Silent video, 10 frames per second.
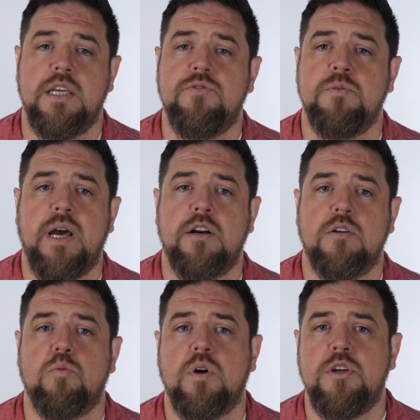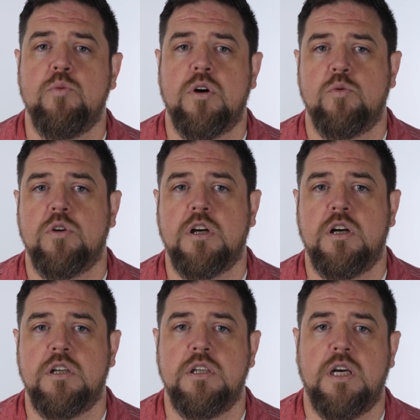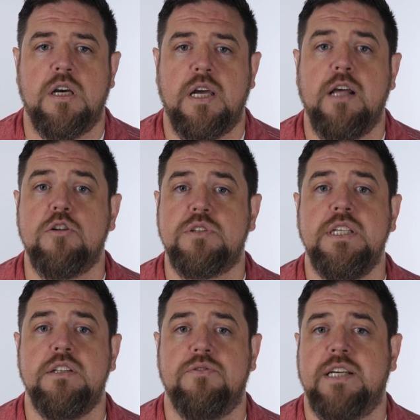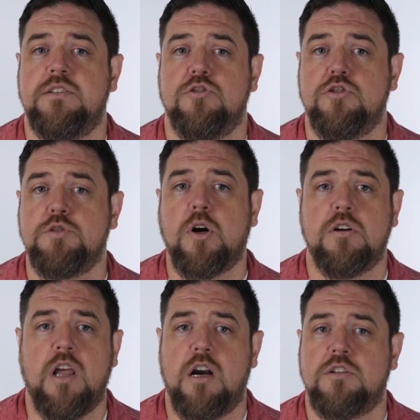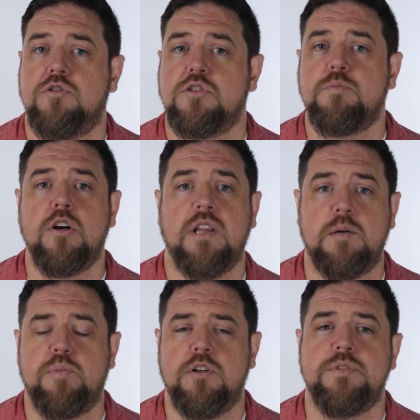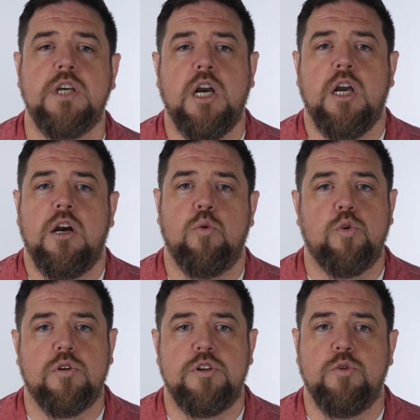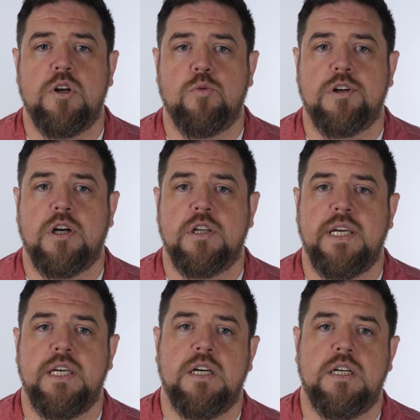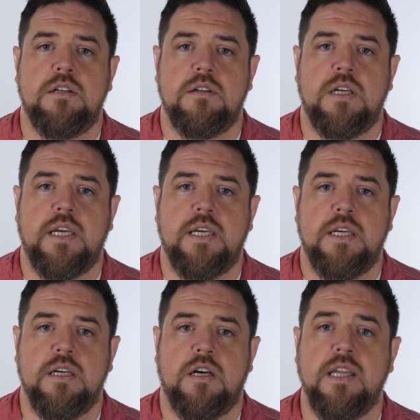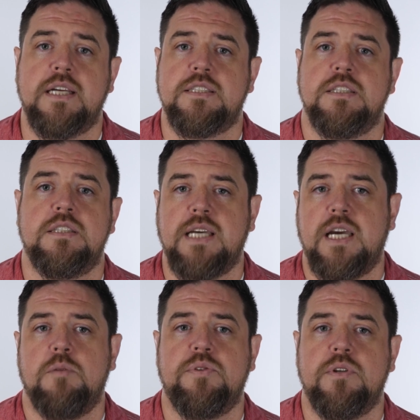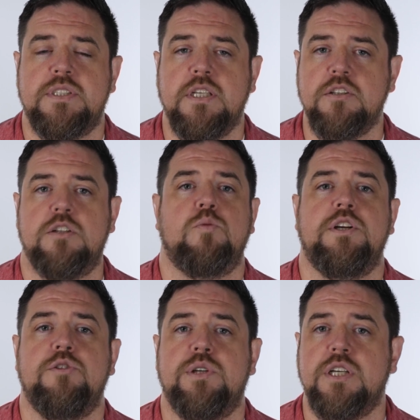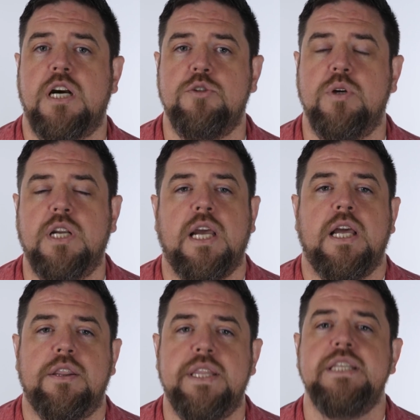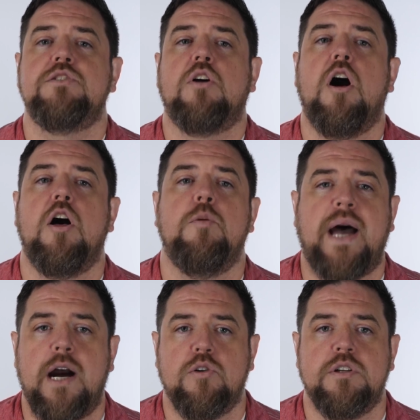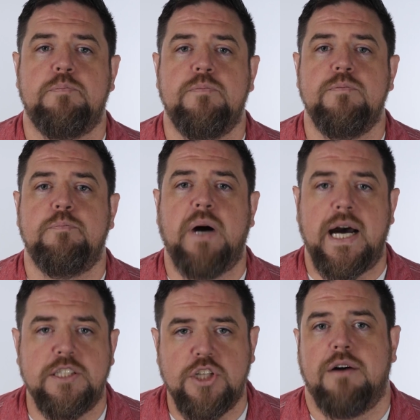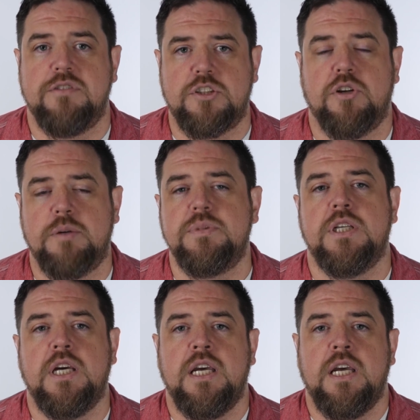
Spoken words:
even better. Whether you want to work on LOT devices or smart locks or smart light bulbs, or you want to work on a Alexa type cylinder where you can talk to it. These are all powered by JavaScript.